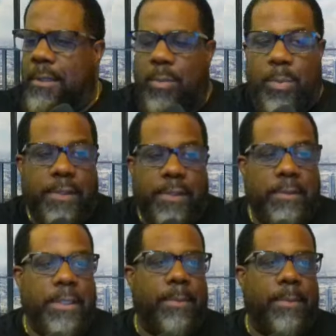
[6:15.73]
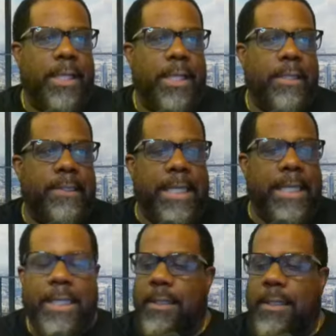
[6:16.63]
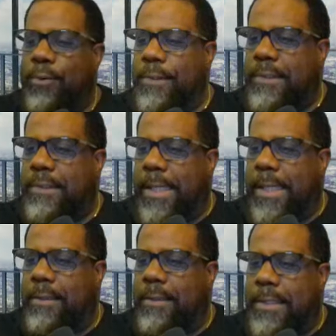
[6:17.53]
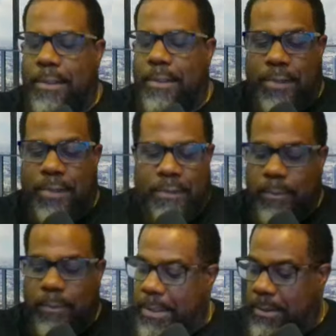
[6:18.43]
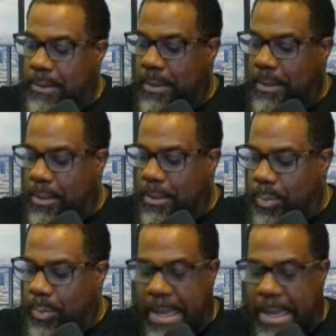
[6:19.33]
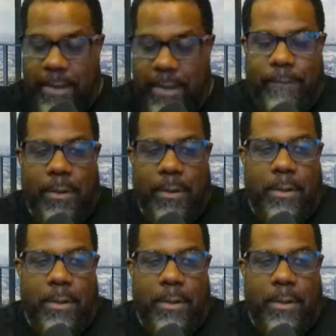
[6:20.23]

Me personally, I'm not into staking. You can stake it, take your chances with it. But I have